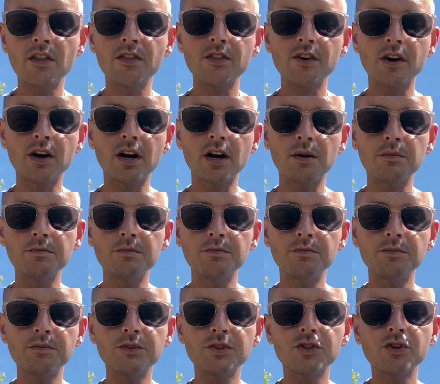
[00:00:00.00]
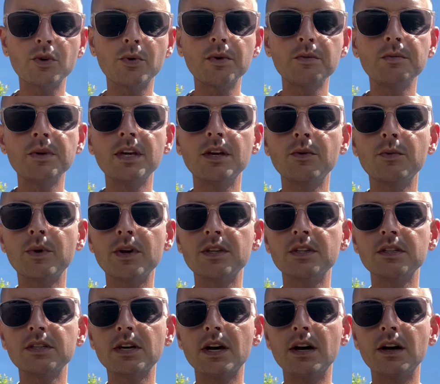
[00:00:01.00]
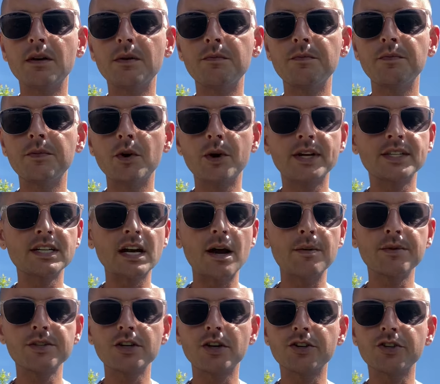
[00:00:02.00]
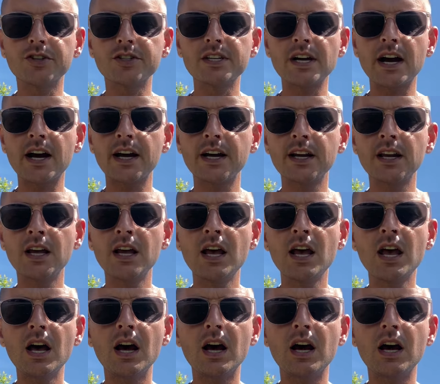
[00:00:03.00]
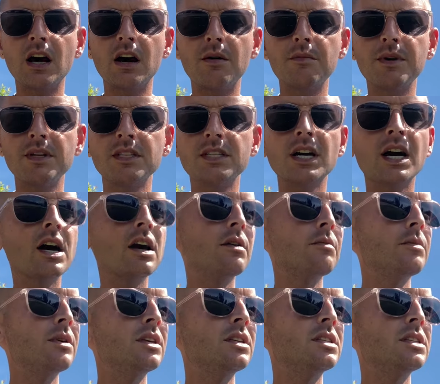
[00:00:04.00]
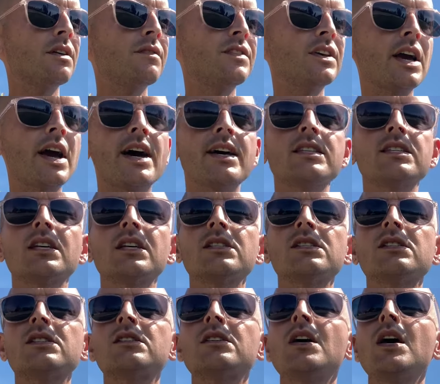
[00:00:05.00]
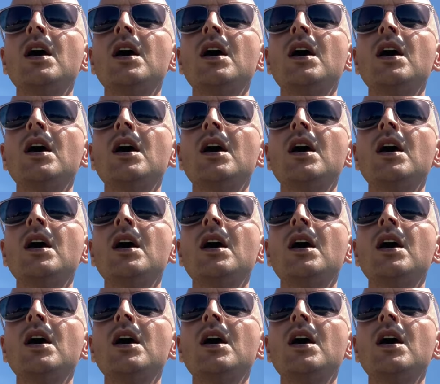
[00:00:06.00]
They're showing me when, time is on your side, and time is of the essence,